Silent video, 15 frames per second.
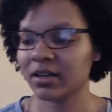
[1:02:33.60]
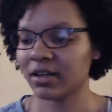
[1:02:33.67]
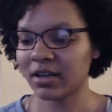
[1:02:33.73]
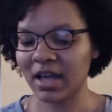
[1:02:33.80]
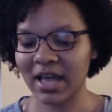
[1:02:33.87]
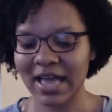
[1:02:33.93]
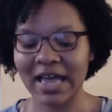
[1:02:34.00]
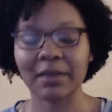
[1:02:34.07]

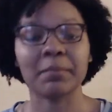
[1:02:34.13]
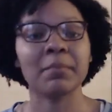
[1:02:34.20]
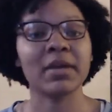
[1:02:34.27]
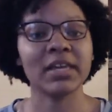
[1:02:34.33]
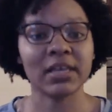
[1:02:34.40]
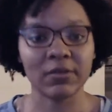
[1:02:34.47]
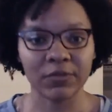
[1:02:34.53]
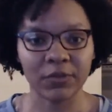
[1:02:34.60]
I had
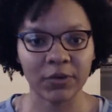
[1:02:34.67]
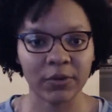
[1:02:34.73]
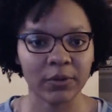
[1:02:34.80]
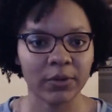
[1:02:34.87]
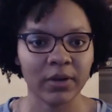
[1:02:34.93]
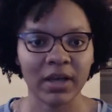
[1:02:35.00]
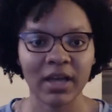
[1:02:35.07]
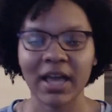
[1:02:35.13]

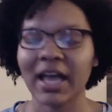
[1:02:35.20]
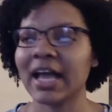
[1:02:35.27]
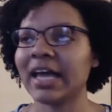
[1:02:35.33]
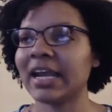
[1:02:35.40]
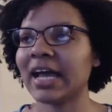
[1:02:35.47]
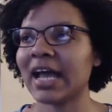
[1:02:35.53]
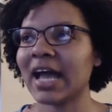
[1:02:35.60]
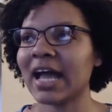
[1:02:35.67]
Medieval, and
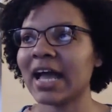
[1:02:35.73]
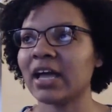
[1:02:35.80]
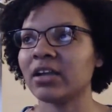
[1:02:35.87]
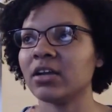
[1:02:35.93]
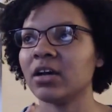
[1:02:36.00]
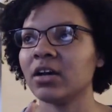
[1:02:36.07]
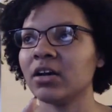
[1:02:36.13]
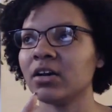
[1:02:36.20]
I
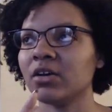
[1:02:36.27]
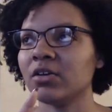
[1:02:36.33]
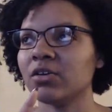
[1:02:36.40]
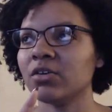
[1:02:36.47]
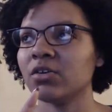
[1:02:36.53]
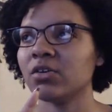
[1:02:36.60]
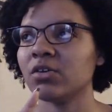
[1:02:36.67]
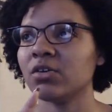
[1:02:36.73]
had
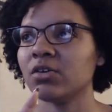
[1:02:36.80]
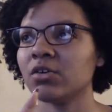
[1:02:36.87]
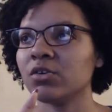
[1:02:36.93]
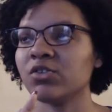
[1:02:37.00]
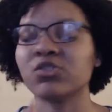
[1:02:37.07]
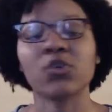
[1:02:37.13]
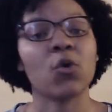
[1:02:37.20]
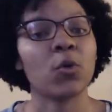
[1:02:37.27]

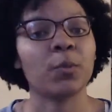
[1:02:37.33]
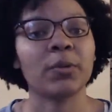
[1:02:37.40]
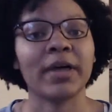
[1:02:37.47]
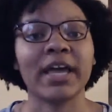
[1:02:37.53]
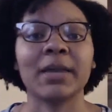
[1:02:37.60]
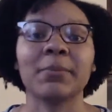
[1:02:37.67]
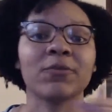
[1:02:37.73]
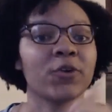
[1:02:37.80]
Soul
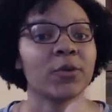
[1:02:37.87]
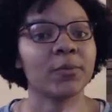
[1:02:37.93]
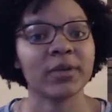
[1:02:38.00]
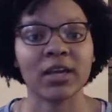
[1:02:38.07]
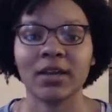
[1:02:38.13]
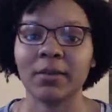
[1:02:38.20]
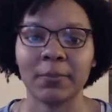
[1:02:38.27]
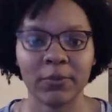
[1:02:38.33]
Blade before
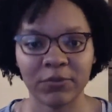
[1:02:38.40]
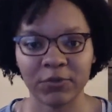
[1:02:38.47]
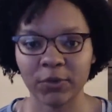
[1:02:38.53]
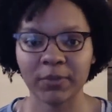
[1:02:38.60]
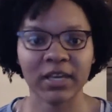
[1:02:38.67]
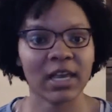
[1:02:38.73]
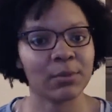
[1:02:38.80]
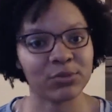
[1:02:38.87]
it
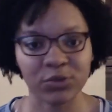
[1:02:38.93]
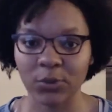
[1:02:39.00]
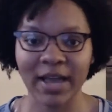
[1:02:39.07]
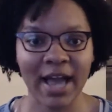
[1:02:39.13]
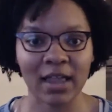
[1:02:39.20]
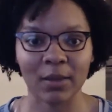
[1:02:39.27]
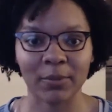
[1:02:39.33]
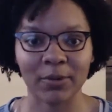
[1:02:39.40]
became Soul
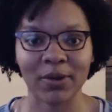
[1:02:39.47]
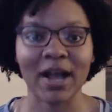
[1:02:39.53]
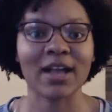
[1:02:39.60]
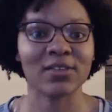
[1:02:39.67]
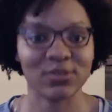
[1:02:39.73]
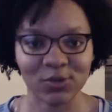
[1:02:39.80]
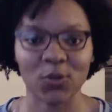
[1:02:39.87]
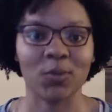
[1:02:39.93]
Calibur. I
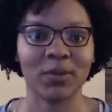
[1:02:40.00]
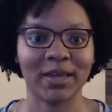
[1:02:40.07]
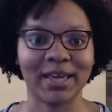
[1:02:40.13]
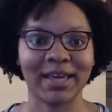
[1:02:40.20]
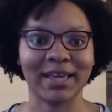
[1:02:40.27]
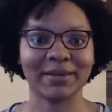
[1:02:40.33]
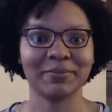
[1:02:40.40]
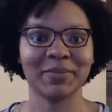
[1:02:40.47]
had Soul
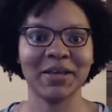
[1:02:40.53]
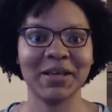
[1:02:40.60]
Blade.